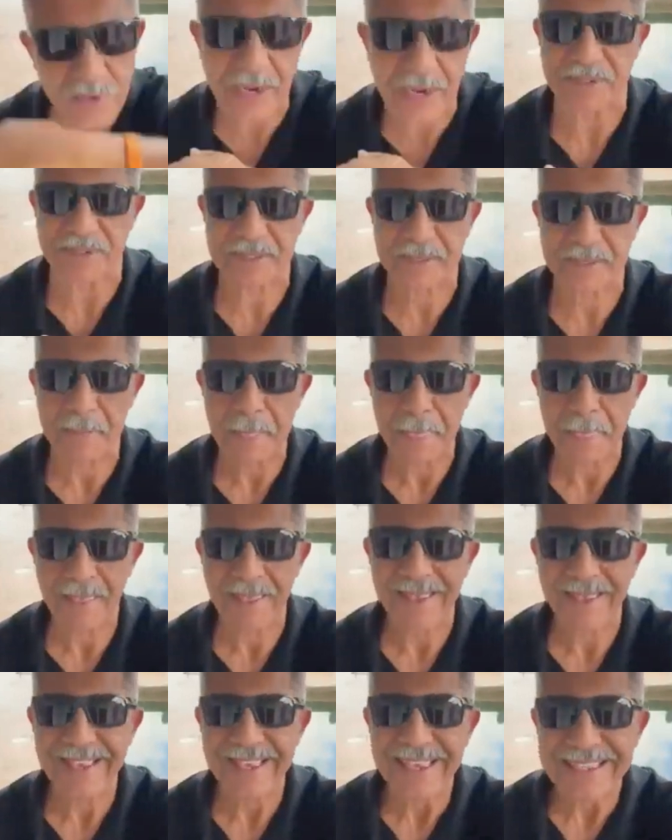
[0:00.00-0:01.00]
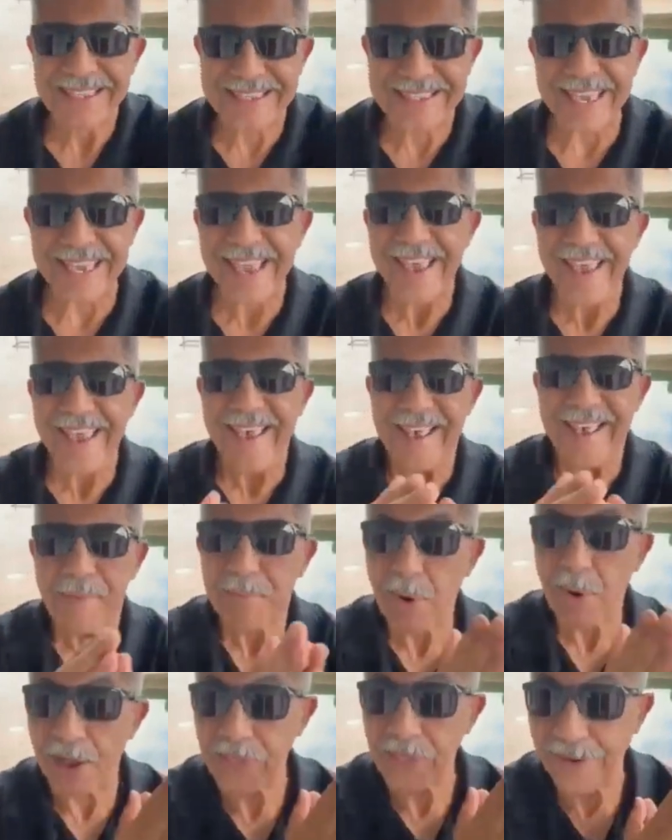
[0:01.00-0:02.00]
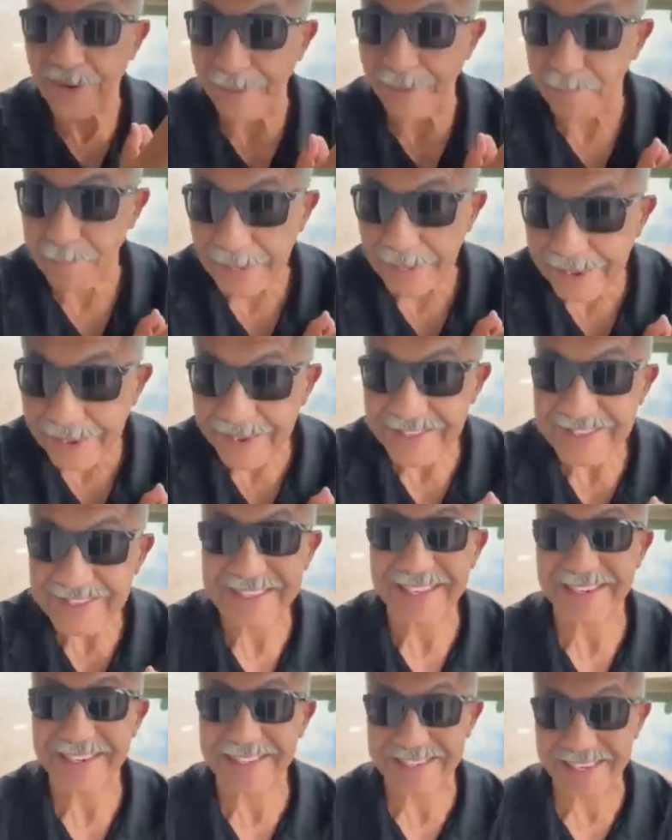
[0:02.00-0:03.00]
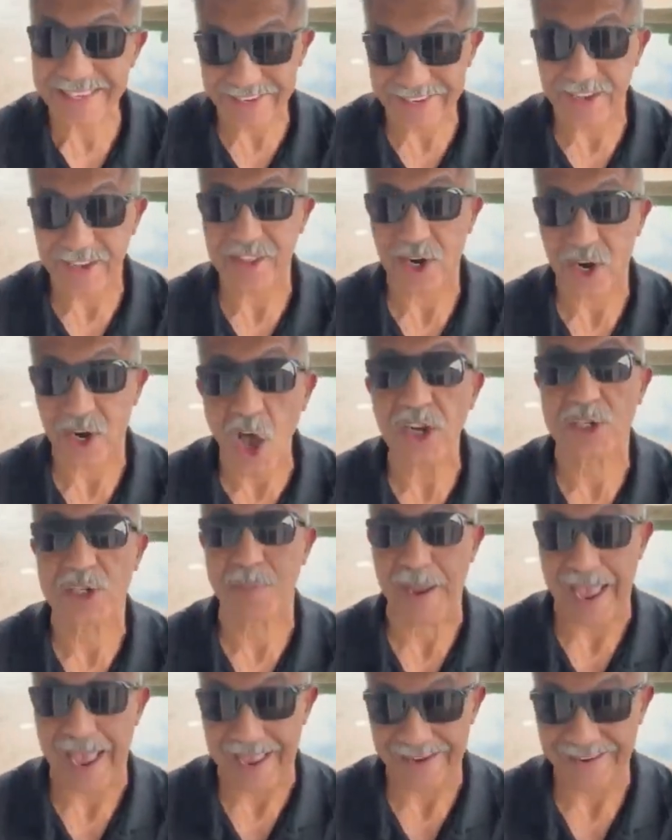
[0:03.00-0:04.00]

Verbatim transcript: God bless you. We want you to be. We want millions and millions and millions and millions of brother Bs.